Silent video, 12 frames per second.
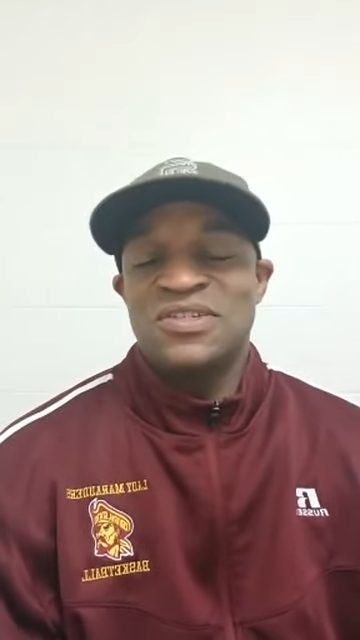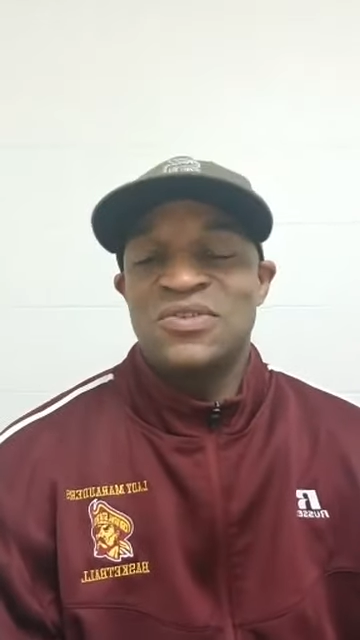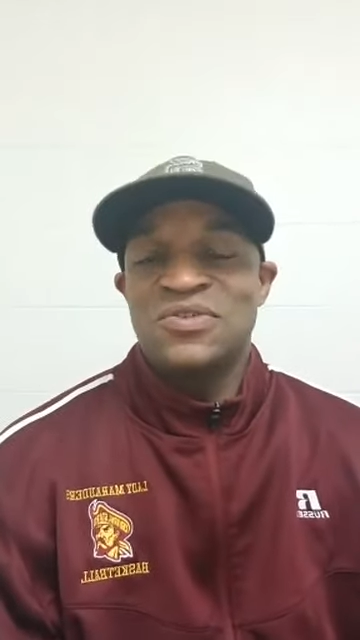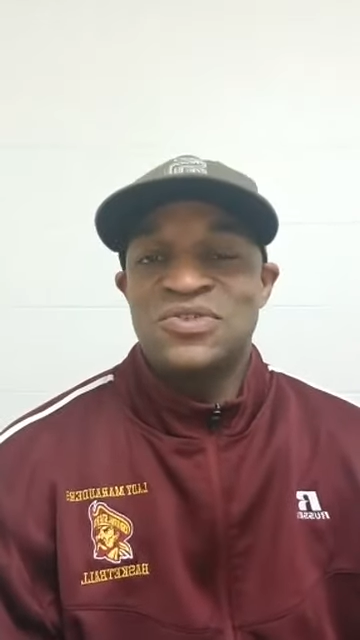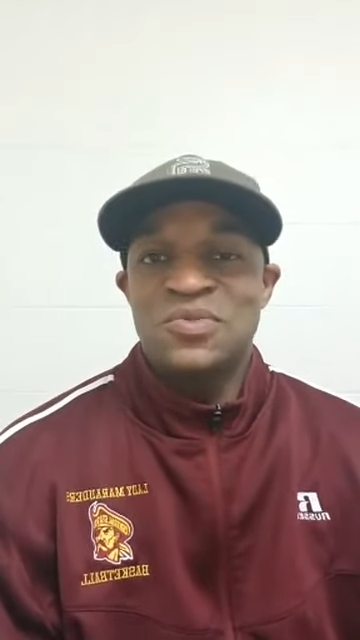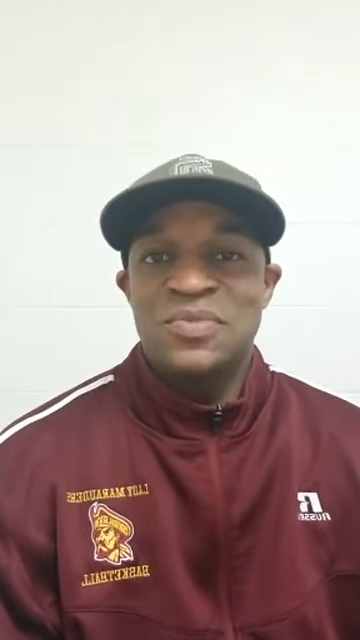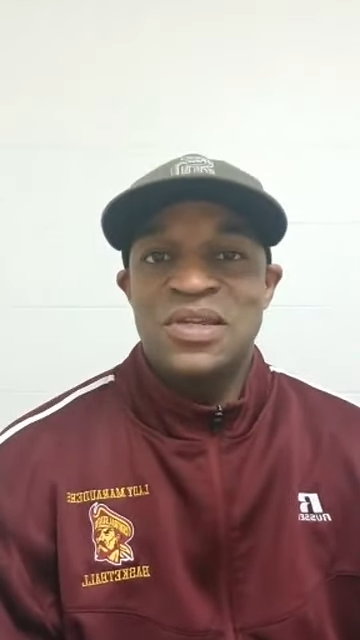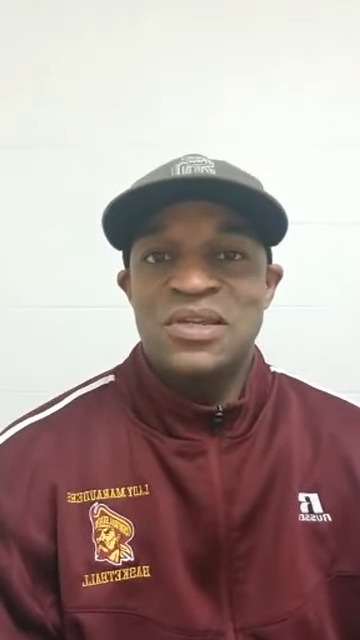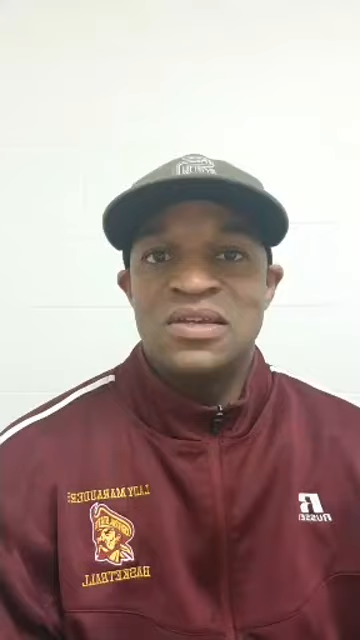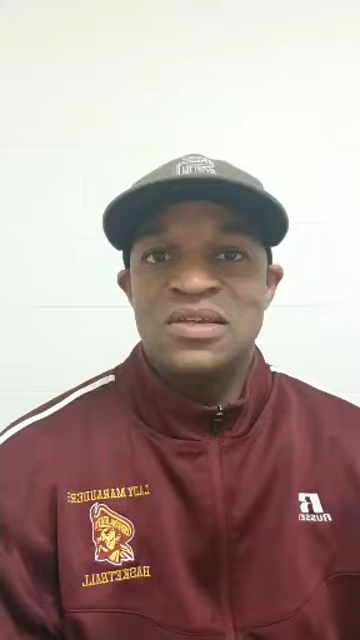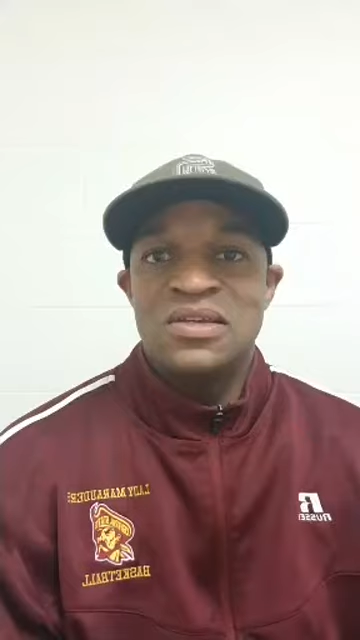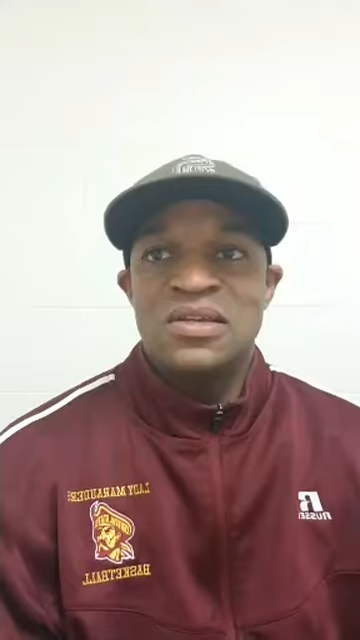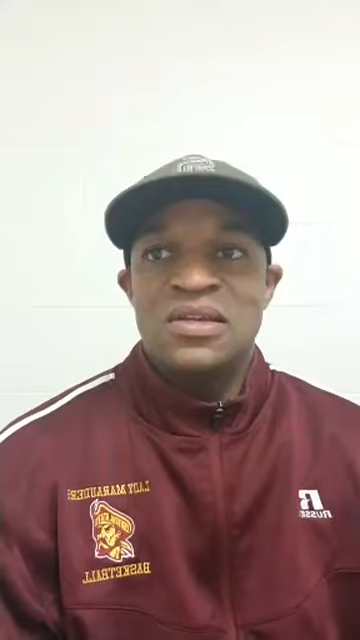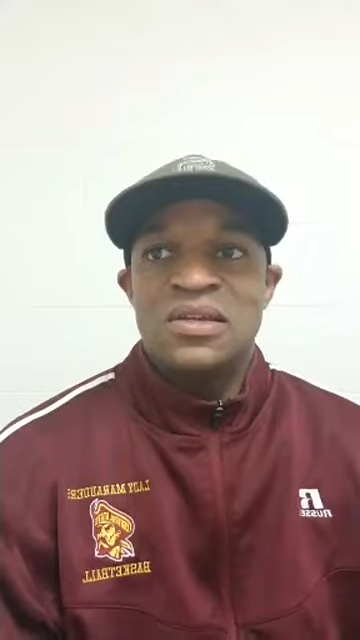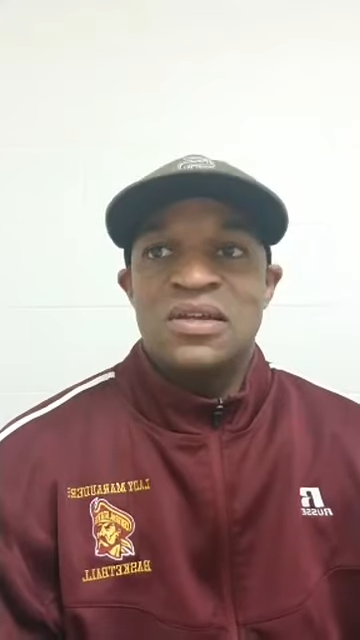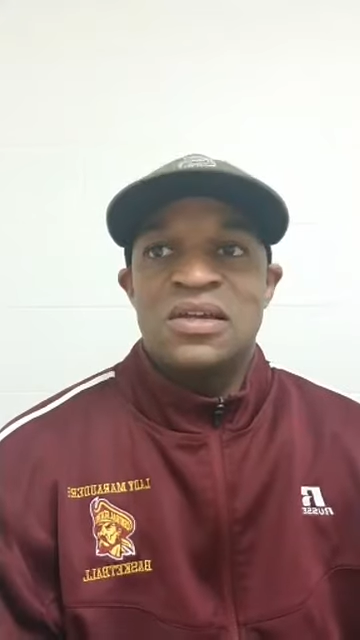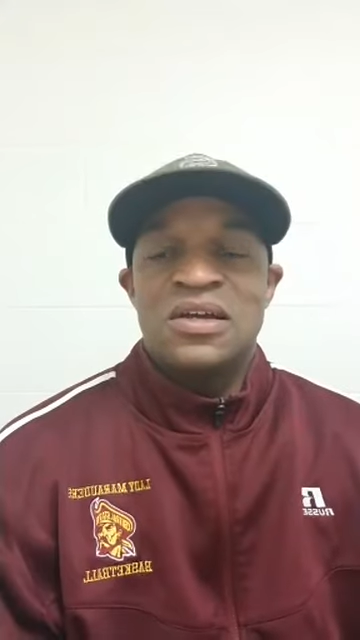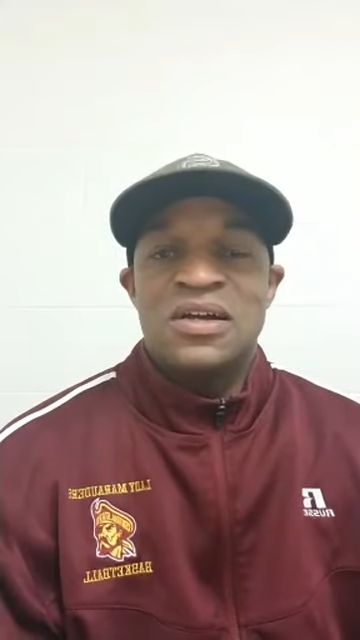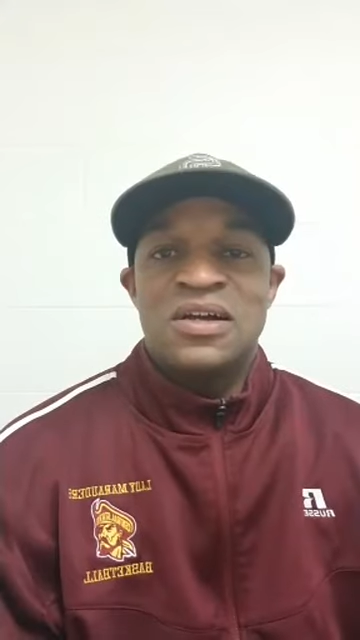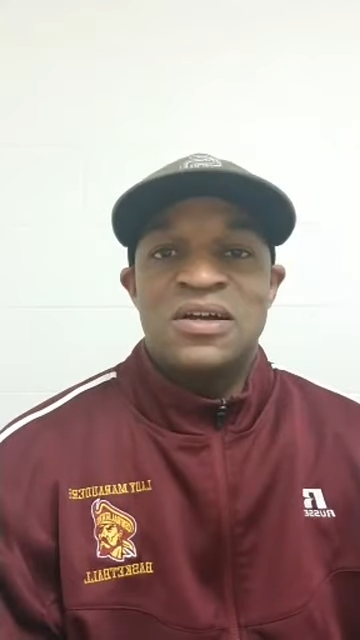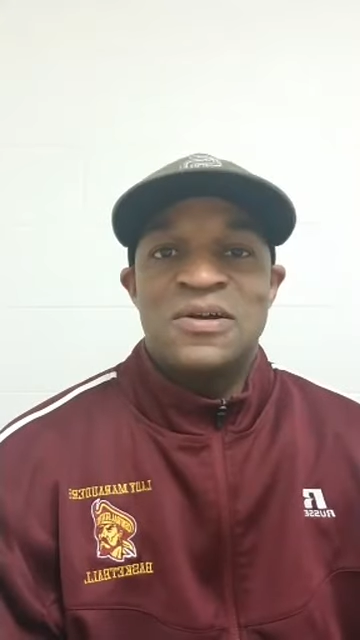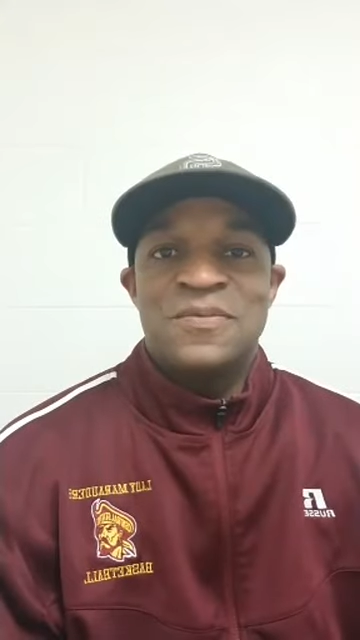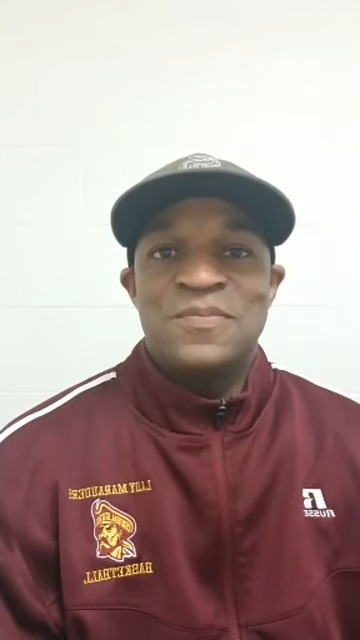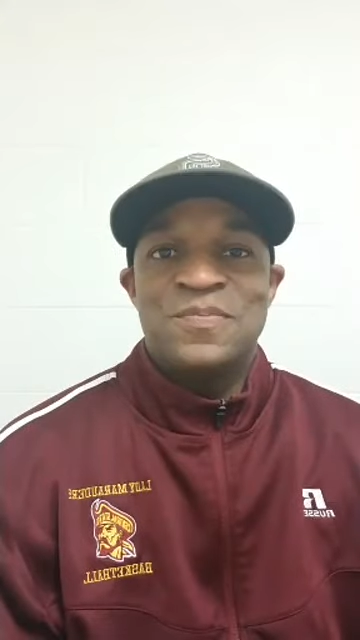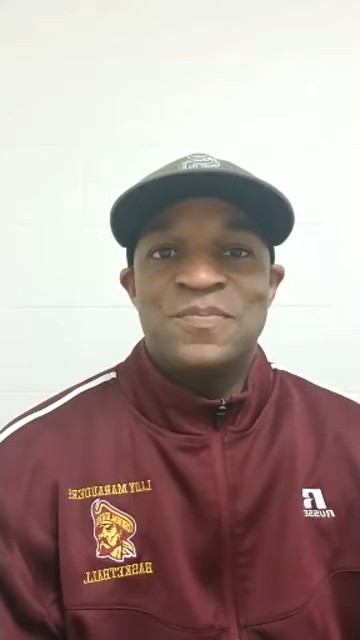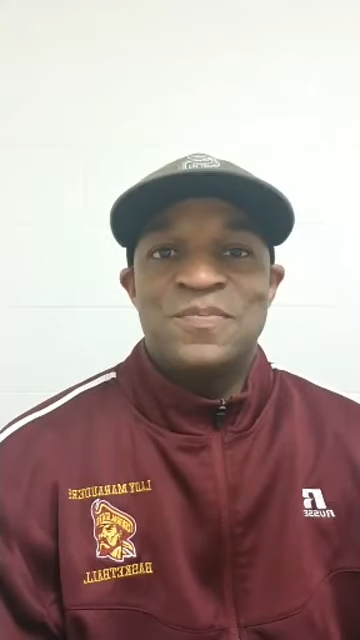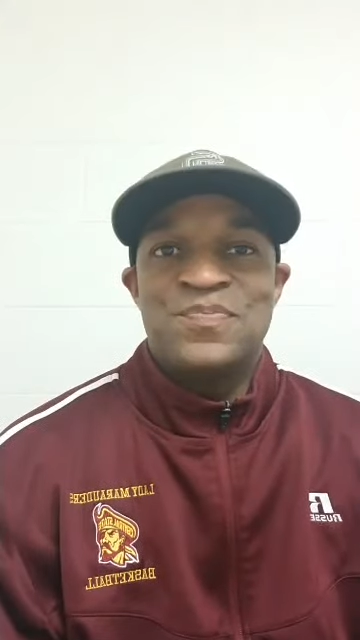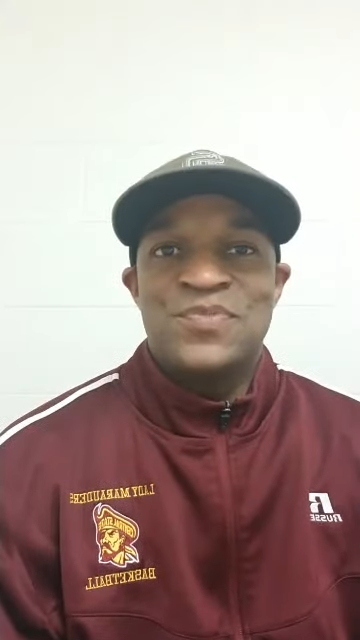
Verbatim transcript: social media, um,